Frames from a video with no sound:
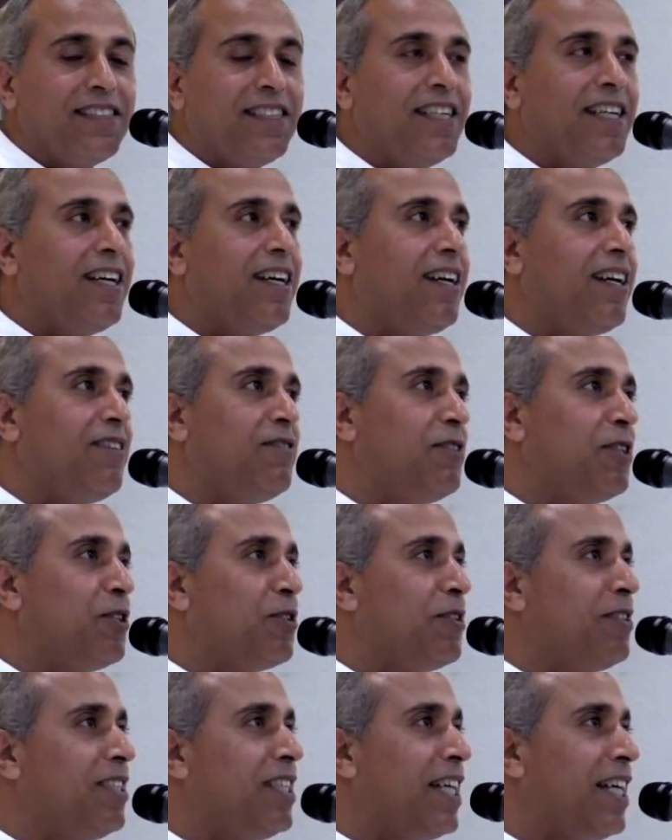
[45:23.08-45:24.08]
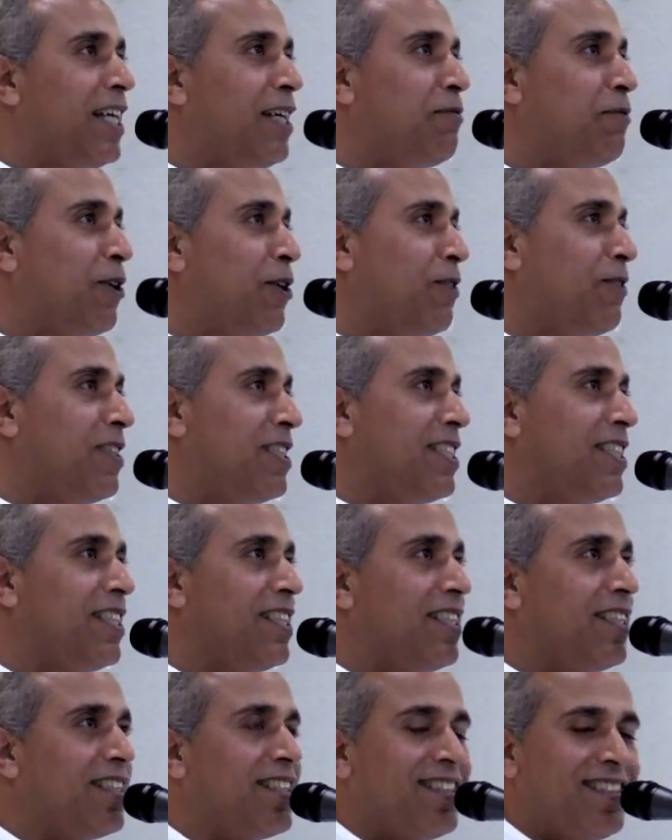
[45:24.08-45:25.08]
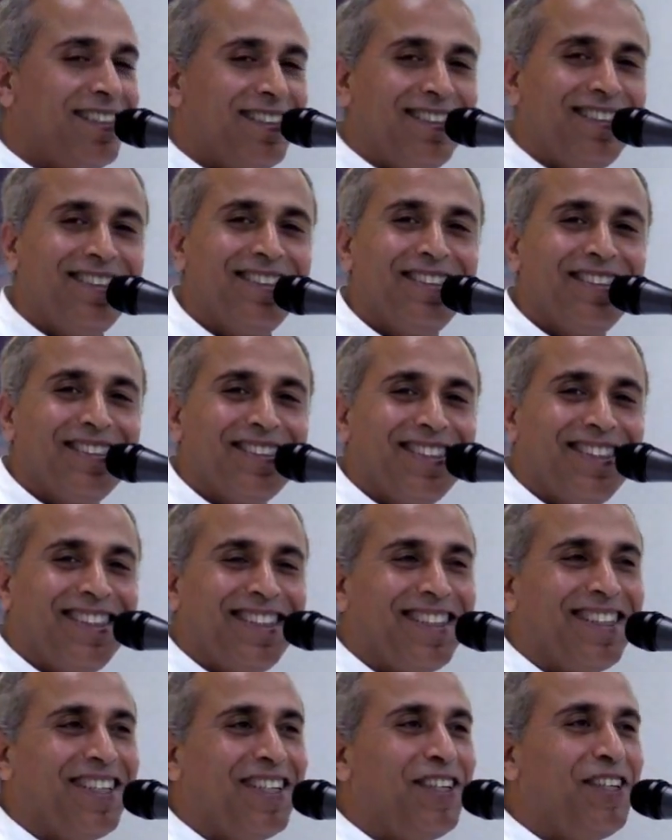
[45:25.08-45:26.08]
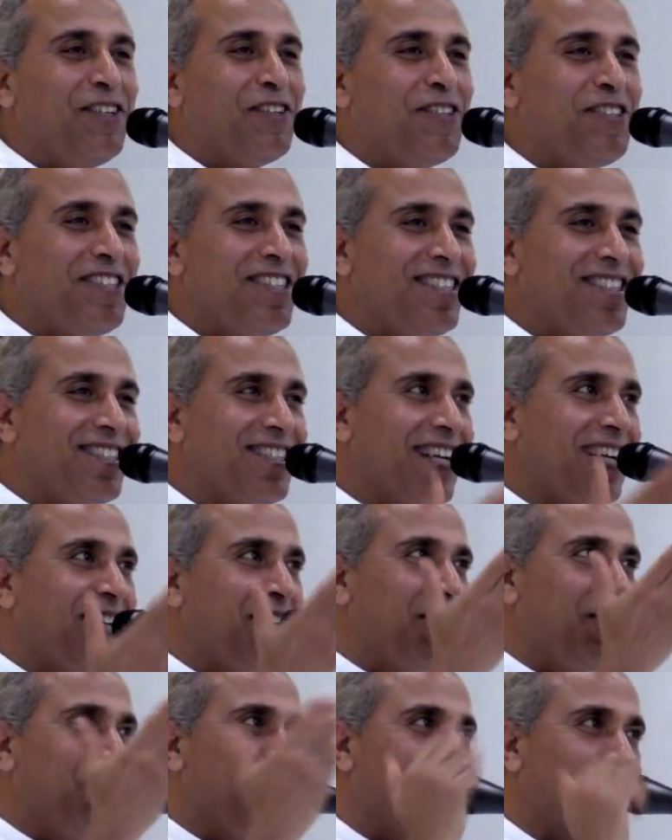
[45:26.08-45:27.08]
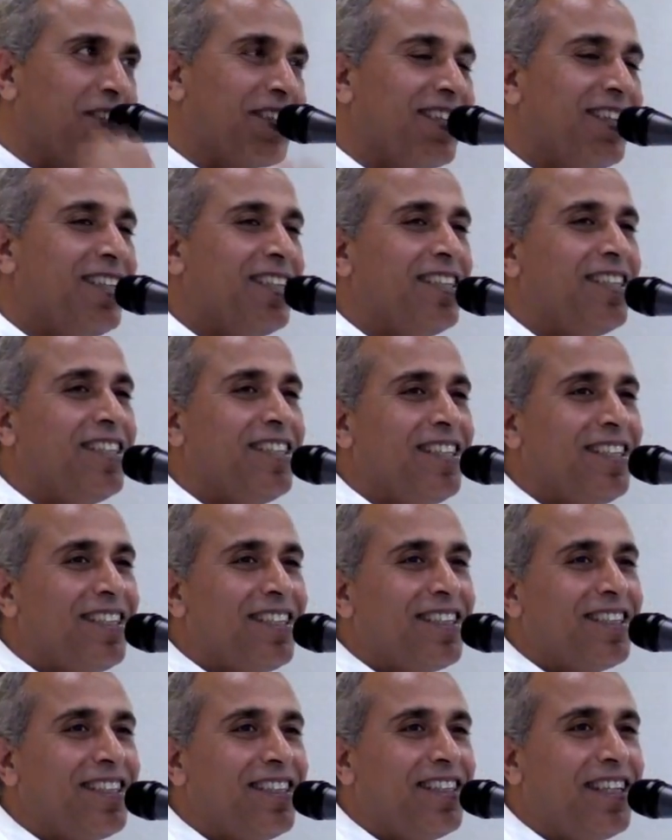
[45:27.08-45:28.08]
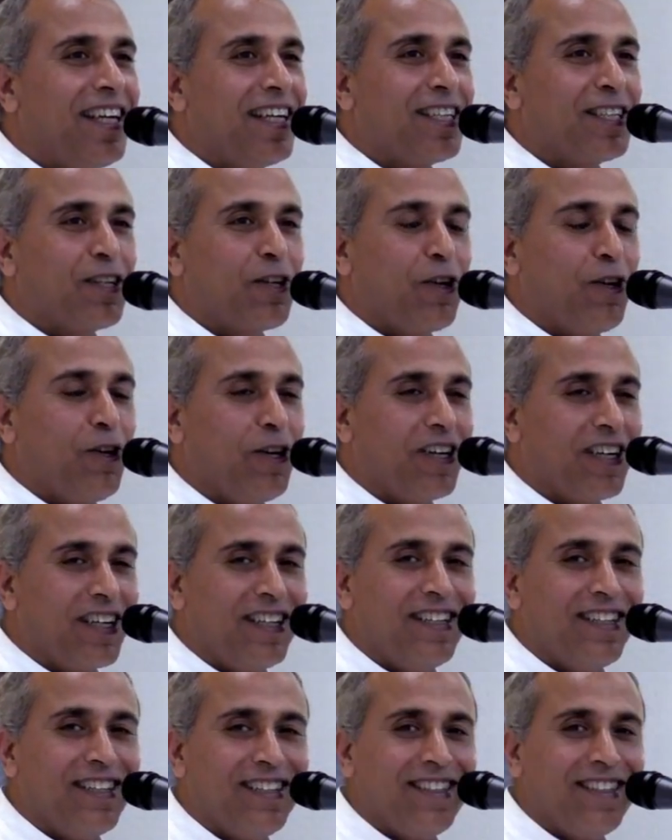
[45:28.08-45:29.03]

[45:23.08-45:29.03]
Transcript: yeah, Vishnuji, I am always here. Please check your that clock.